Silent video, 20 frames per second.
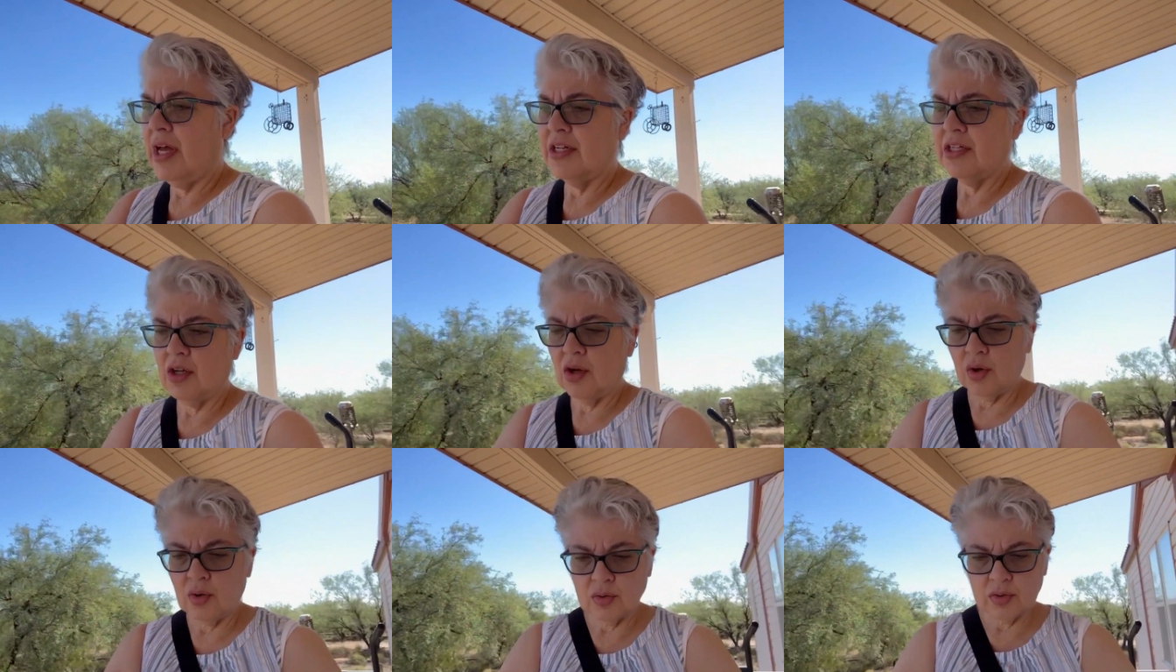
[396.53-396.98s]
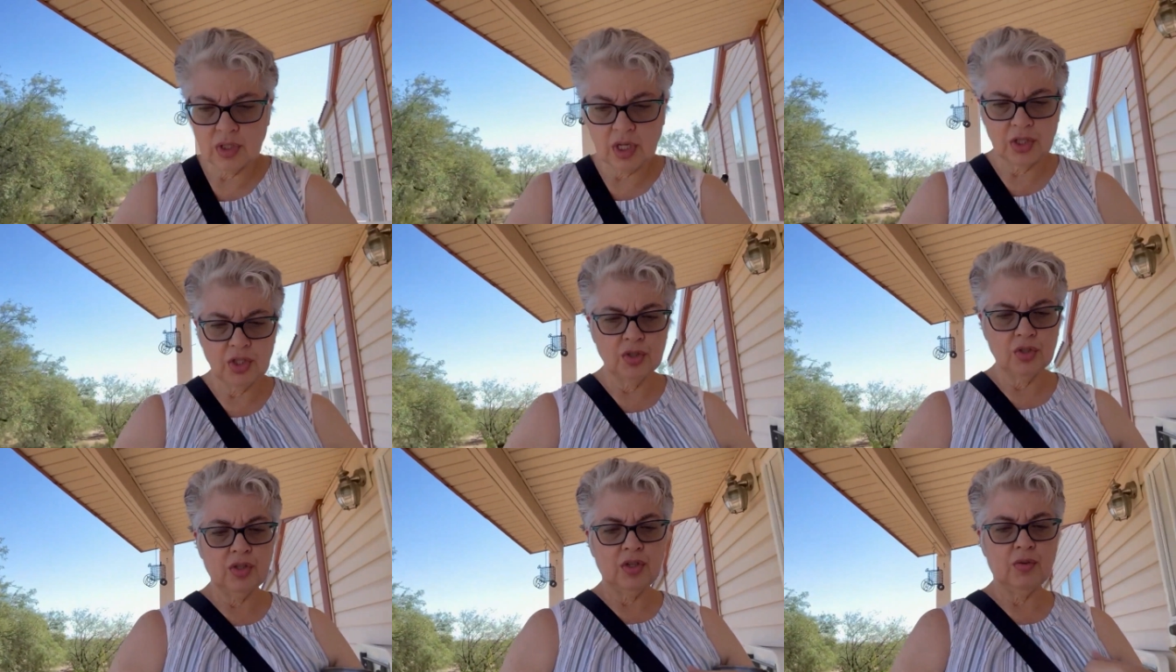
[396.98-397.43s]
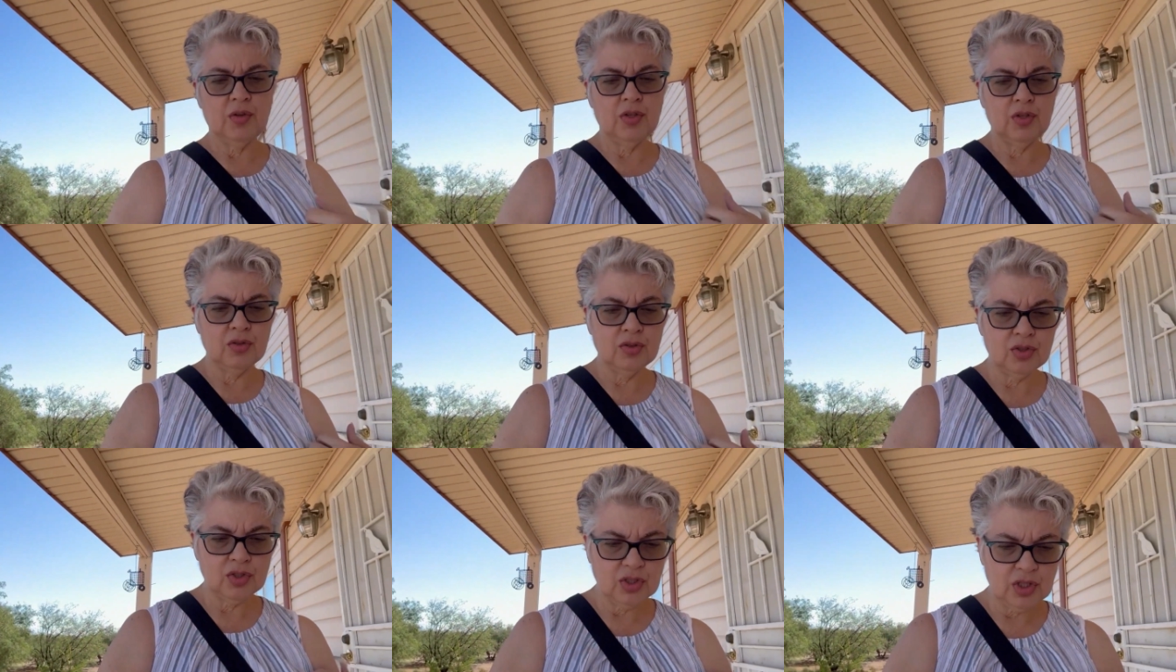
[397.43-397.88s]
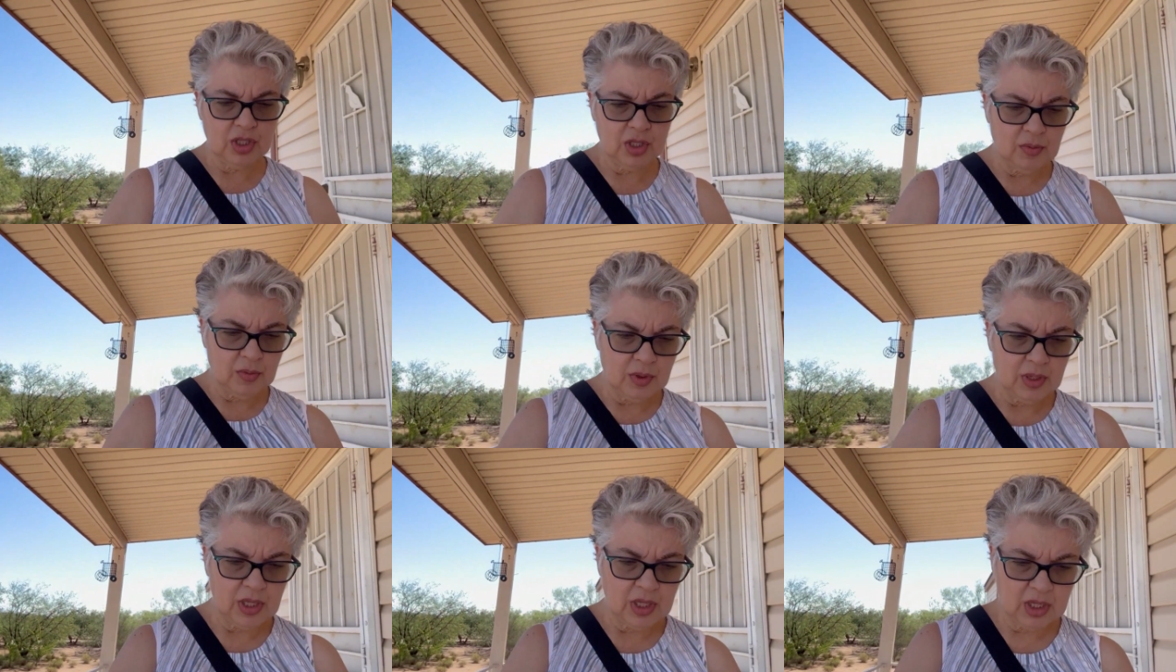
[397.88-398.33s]
I don't
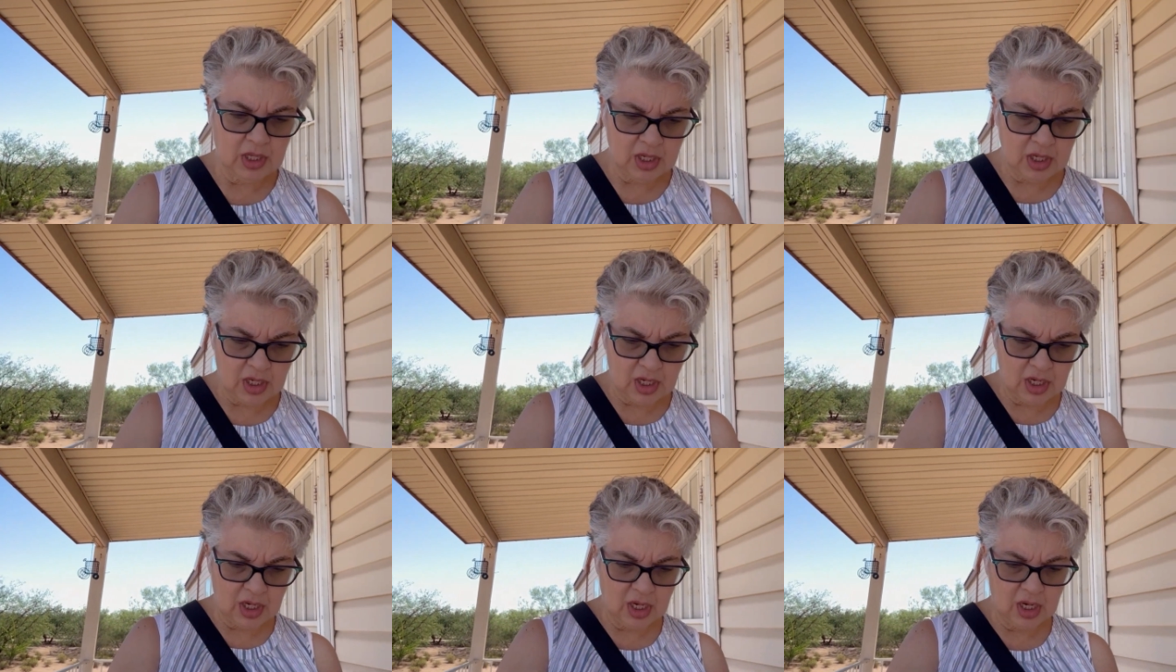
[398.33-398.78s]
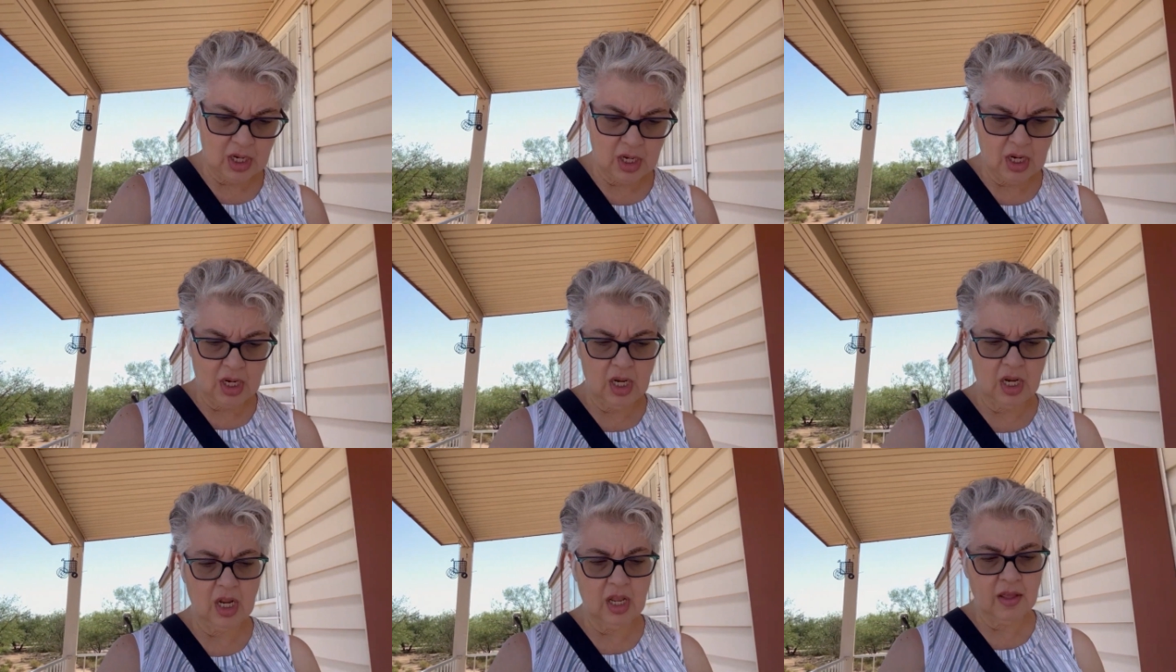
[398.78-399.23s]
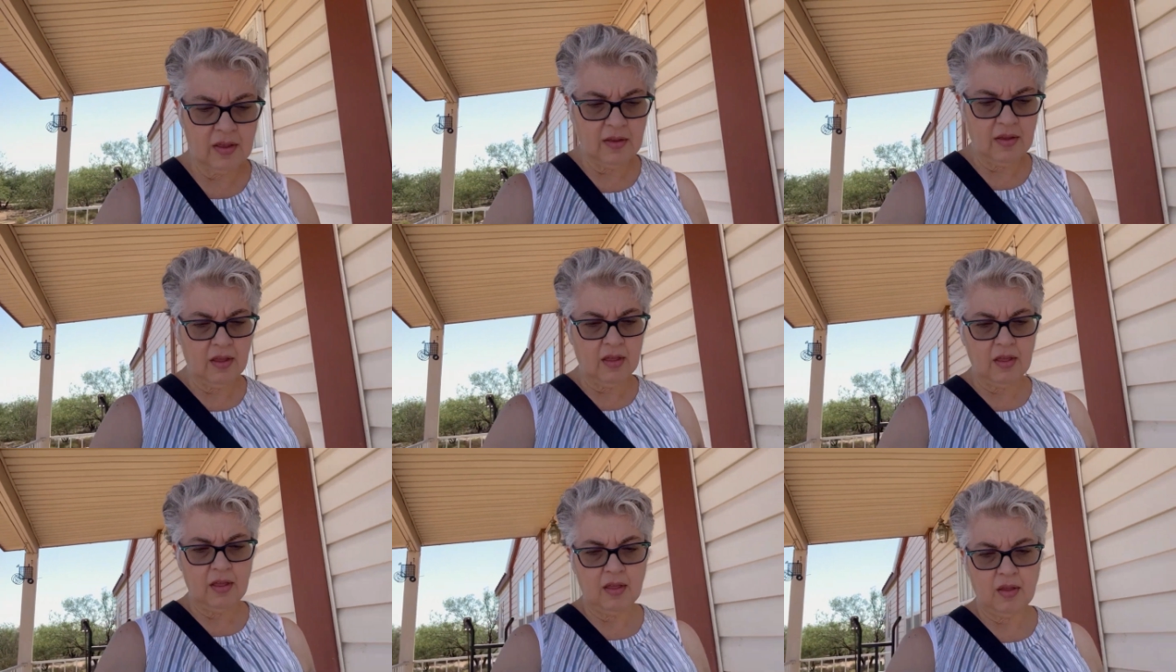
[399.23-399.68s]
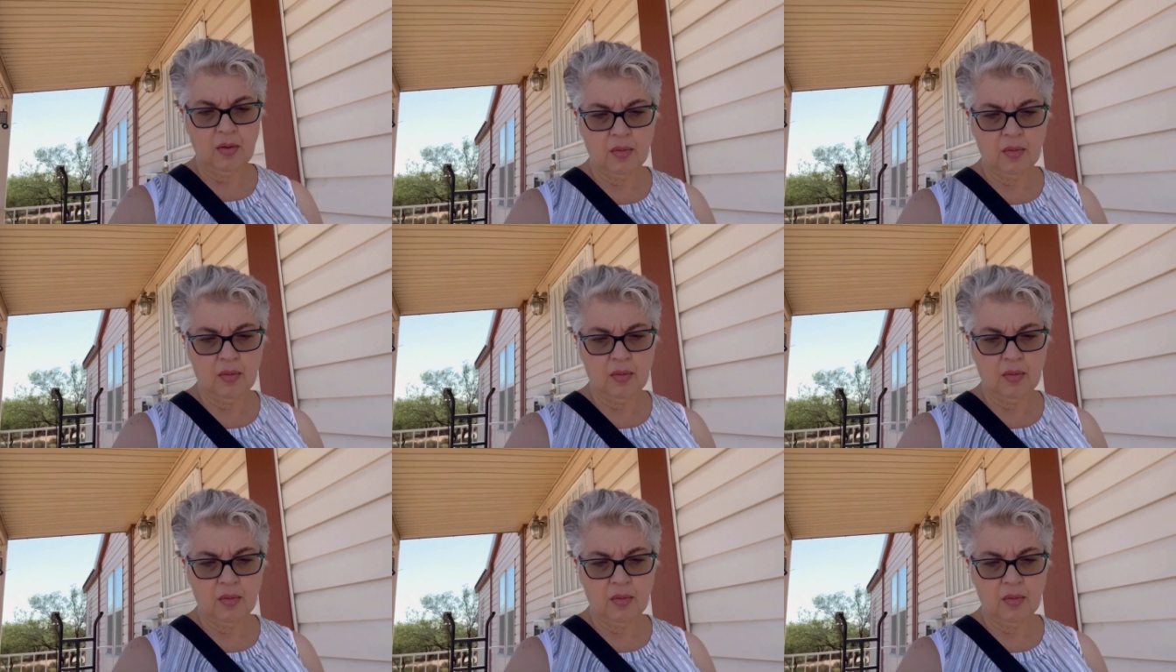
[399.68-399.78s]
usually when eh,